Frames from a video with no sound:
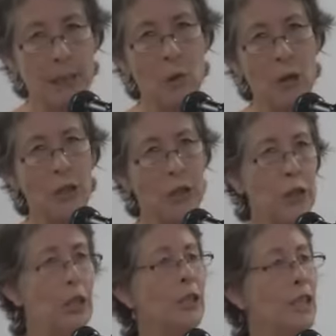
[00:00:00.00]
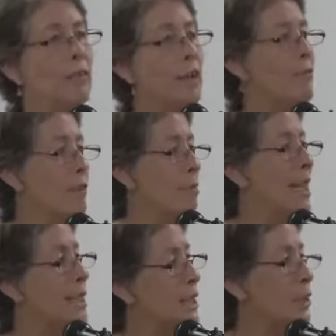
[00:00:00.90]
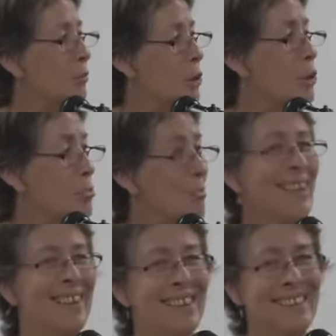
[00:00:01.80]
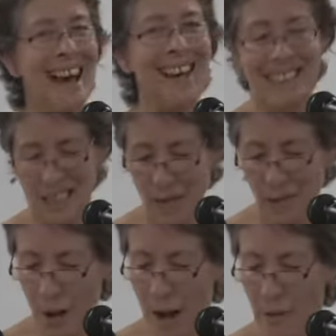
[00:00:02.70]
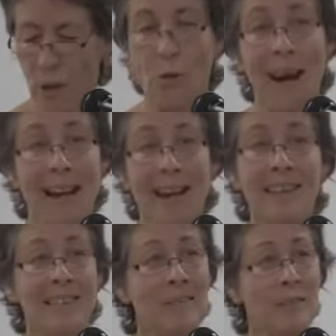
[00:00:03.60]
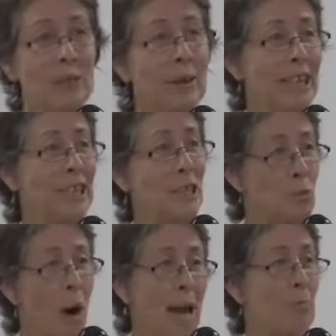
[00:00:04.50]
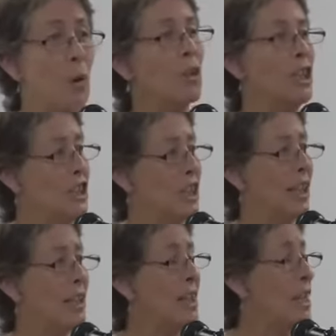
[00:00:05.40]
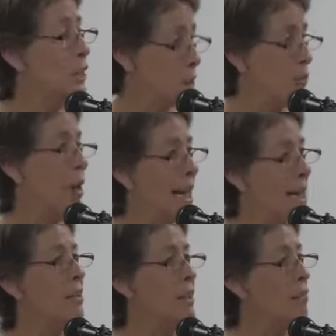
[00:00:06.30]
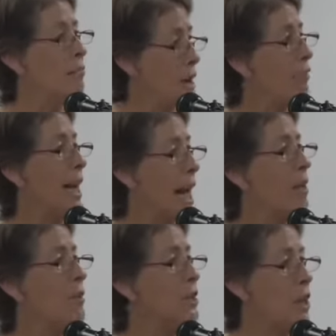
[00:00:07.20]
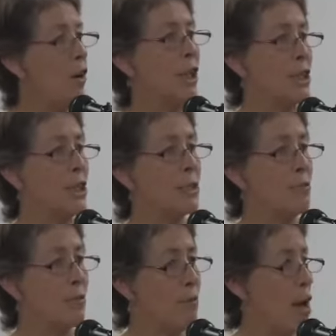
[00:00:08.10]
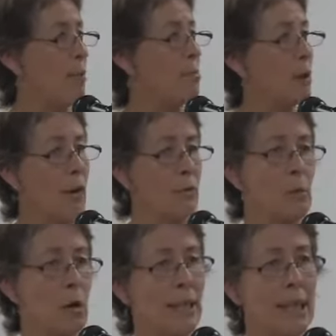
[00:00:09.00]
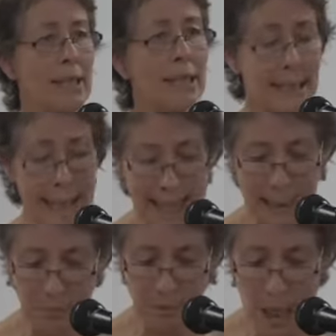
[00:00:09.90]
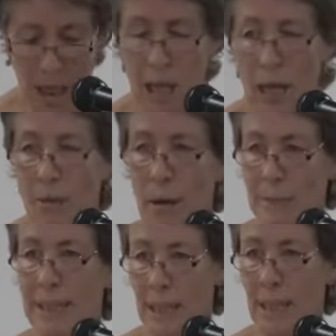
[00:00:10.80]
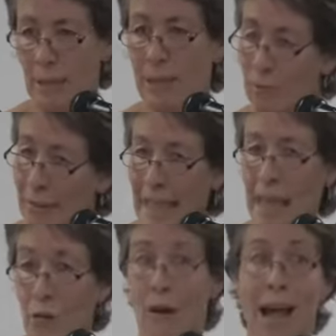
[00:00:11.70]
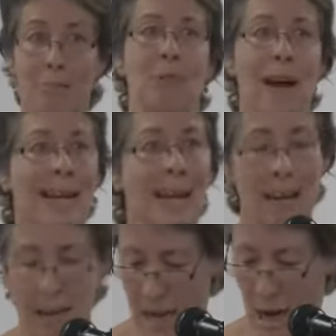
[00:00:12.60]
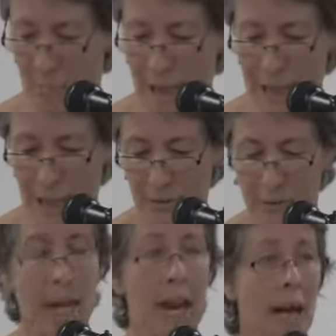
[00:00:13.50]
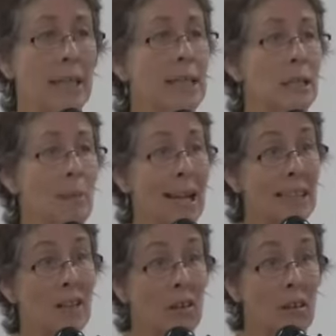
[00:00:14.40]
I just wanted to urge every feminist in the room that if you haven't already, and if you read just one book this year, to read Frederick Engels' Origins of the Family, Private Property and the State. It was a really groundbreaking piece of analysis based